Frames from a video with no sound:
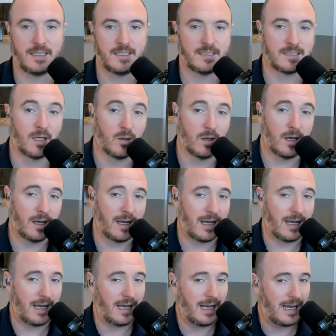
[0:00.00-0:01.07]
So
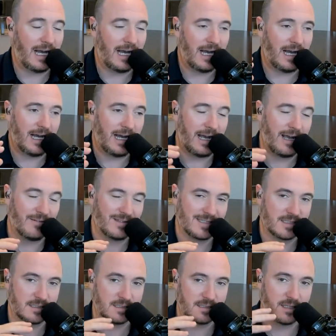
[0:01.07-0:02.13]
I have a
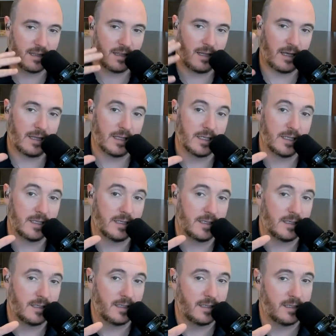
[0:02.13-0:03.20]
slightly
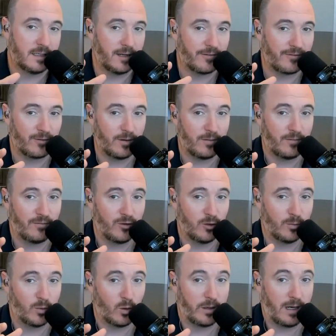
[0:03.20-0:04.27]
different
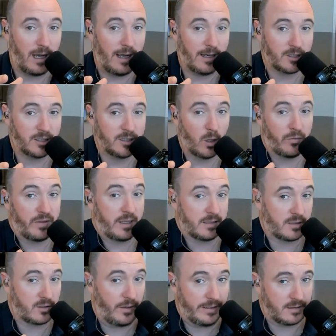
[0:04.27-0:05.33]
viewpoint. I actually don't think it's
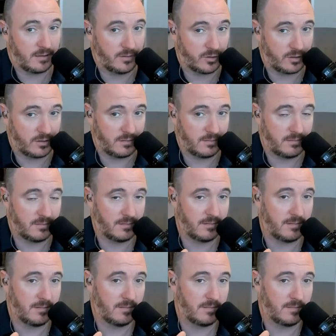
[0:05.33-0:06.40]
a great solution.
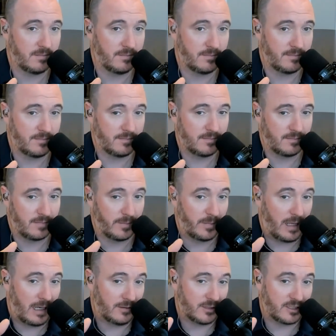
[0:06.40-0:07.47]

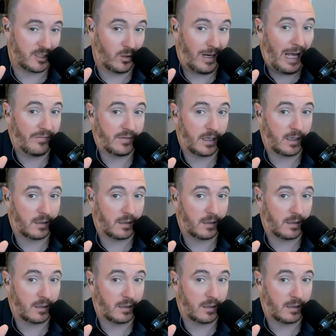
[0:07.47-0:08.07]
I just throw it out there.